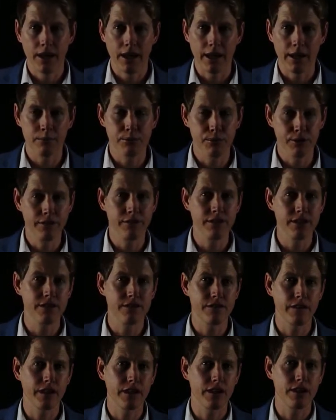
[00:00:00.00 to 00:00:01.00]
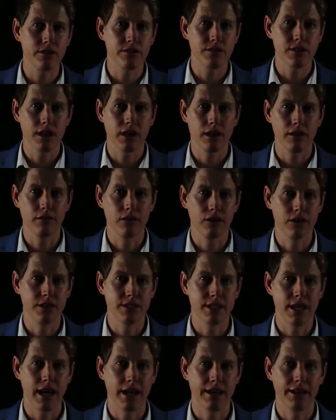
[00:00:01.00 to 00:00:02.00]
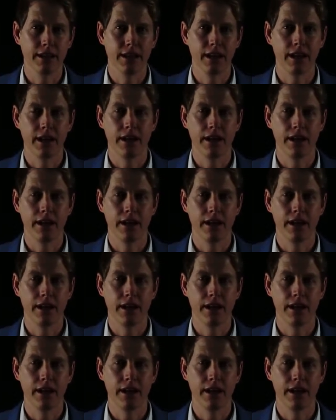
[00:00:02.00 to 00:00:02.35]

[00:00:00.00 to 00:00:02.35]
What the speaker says: In previous videos, I've looked at